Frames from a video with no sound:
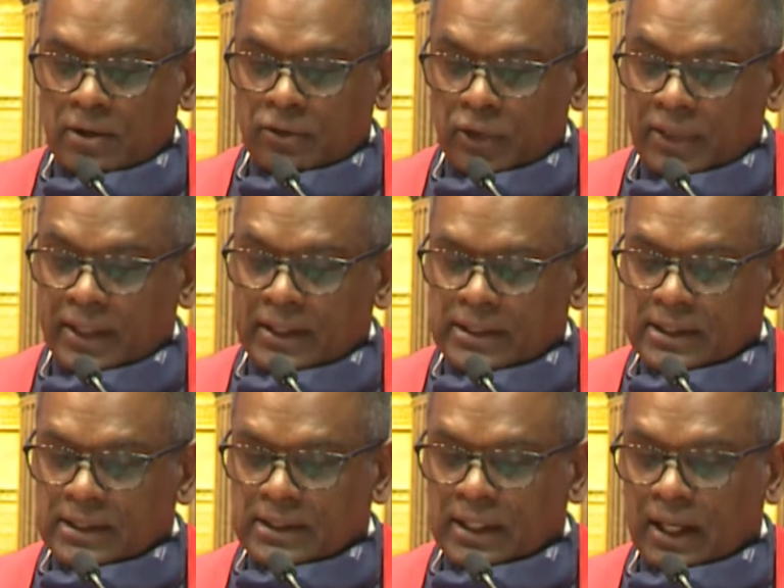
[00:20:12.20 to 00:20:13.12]
For a
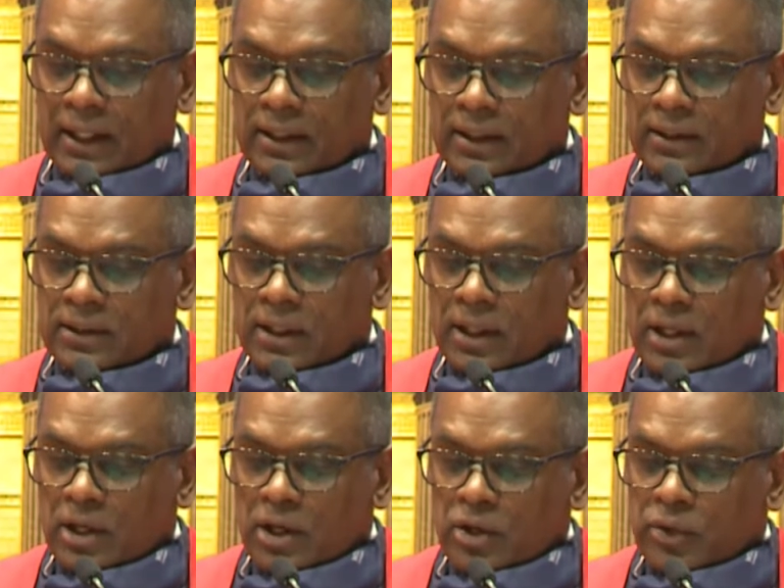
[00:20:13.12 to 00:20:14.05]
thesis titled
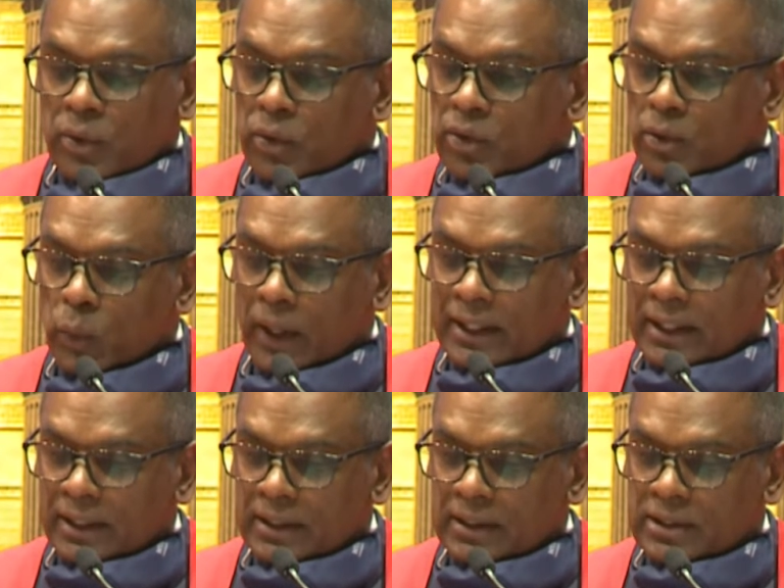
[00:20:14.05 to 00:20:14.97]
Rural
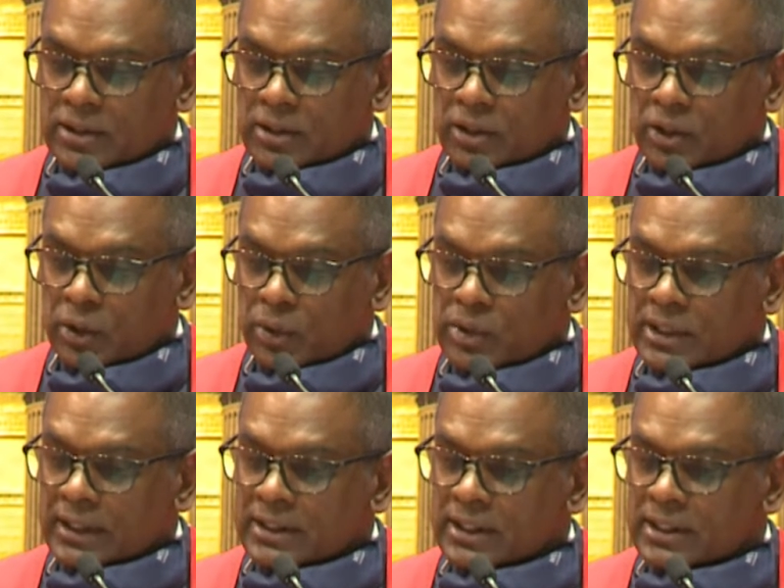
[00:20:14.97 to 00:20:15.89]
Wetlands,
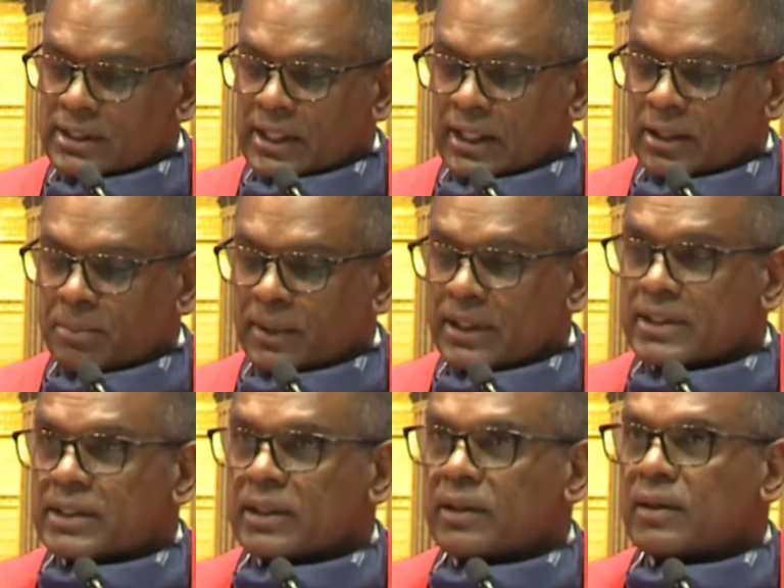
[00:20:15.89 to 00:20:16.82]
Use and
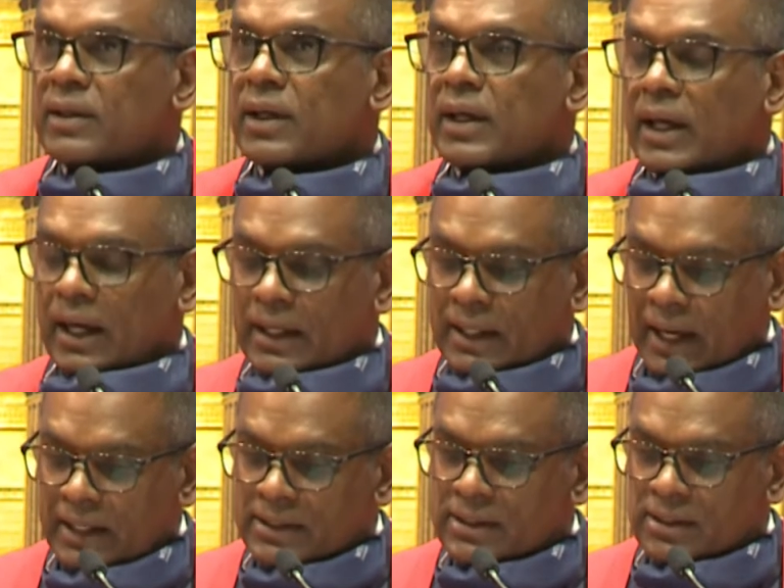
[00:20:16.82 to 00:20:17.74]
Sustainability, a
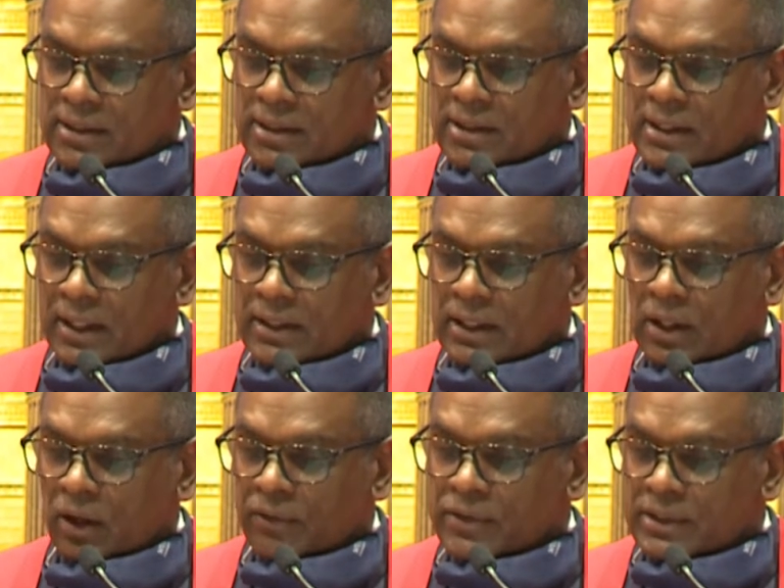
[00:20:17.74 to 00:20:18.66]
Case
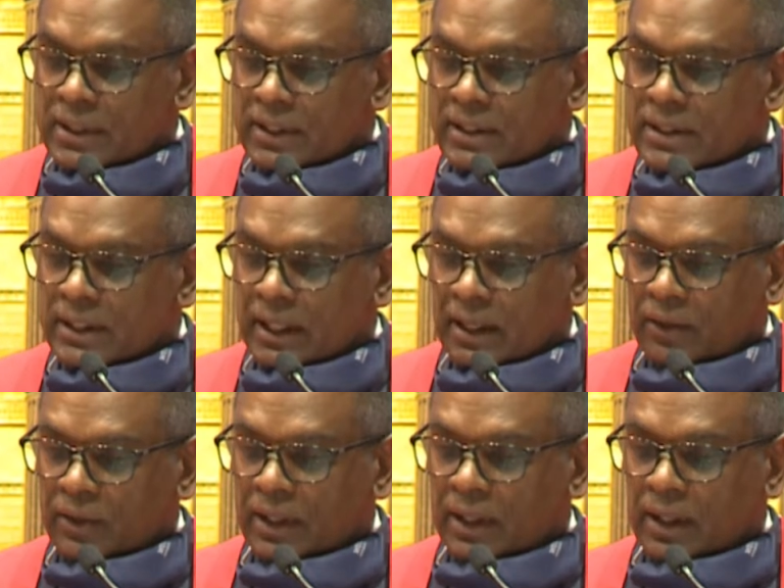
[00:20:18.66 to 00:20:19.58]
Study of Zindi
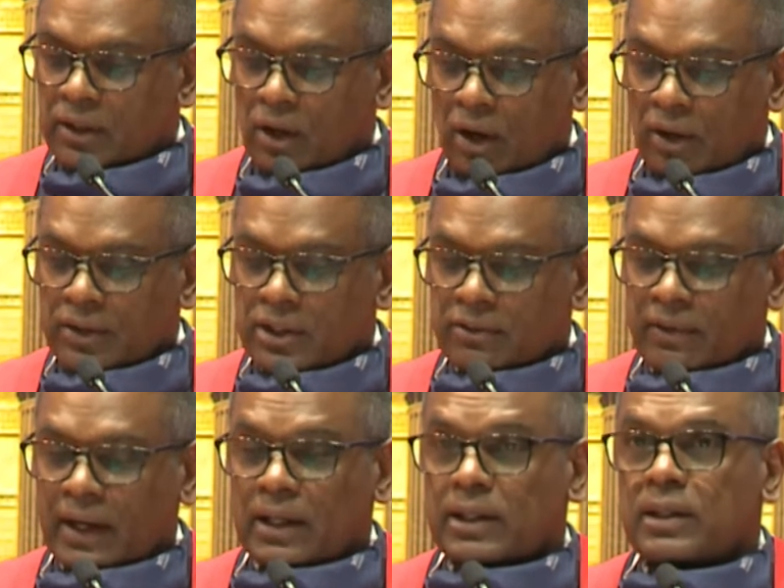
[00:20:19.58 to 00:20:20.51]
Area in Honda
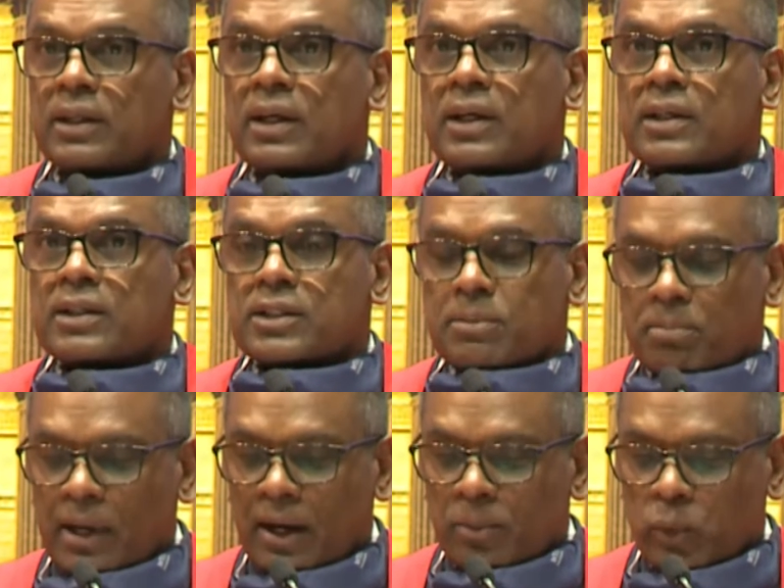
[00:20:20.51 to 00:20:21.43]
Valley,
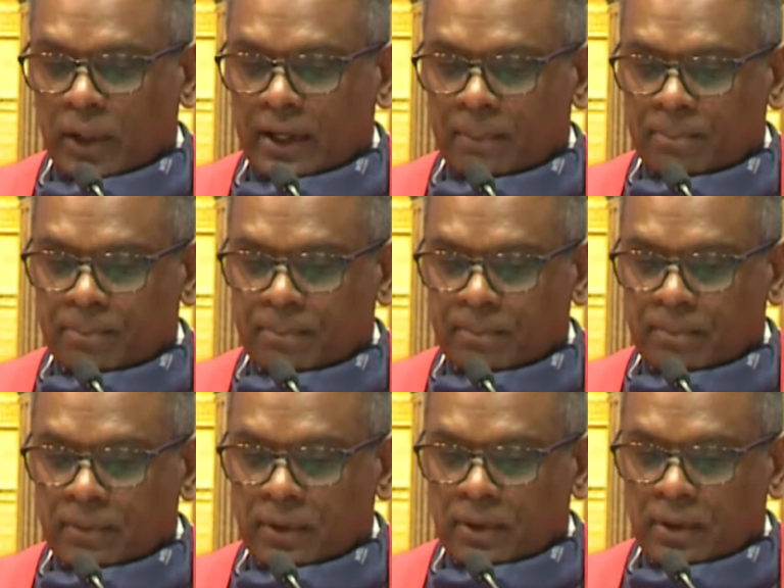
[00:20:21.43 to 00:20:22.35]
Zimbabwe,
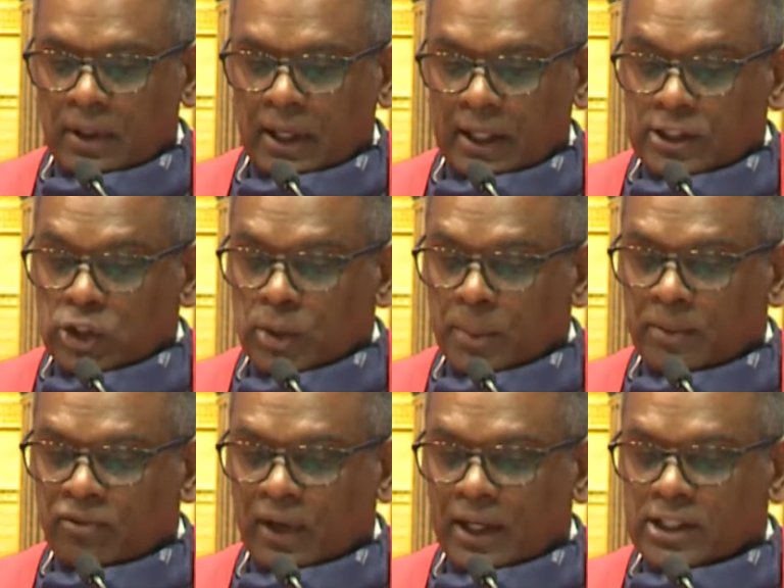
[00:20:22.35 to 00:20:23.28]
and
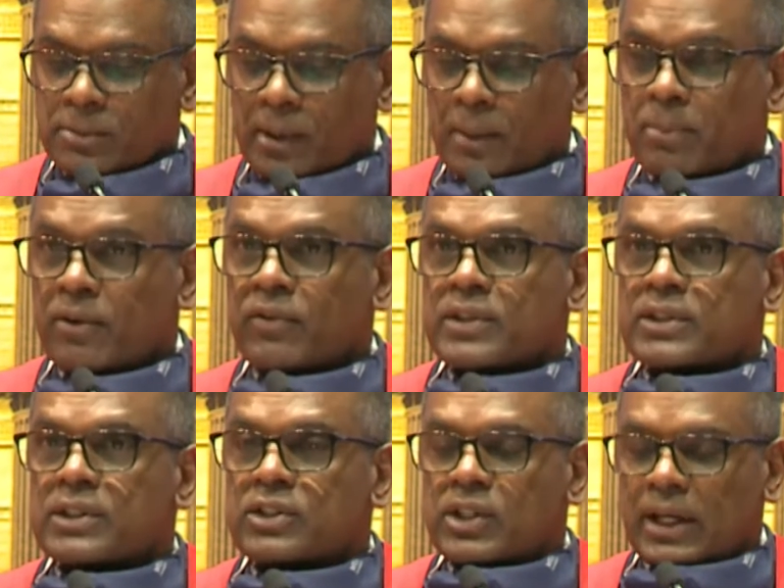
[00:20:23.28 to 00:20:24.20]
supervised by
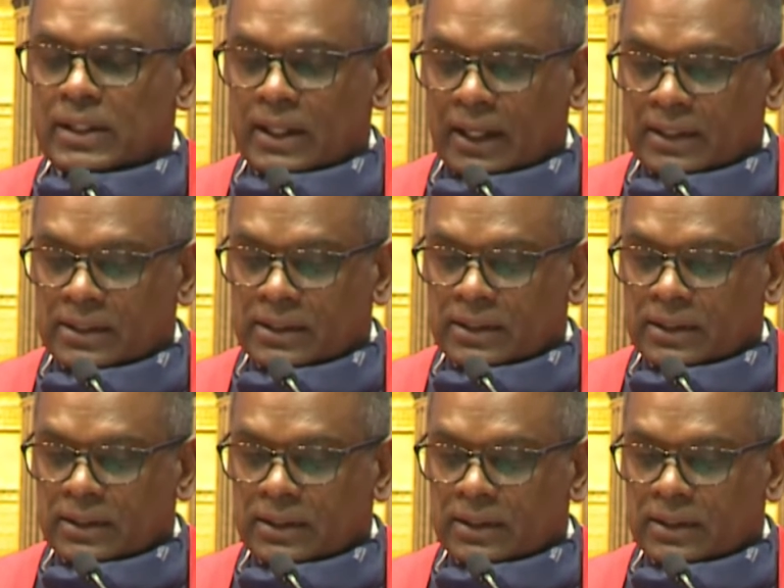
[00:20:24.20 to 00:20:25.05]
Professor J. Knight.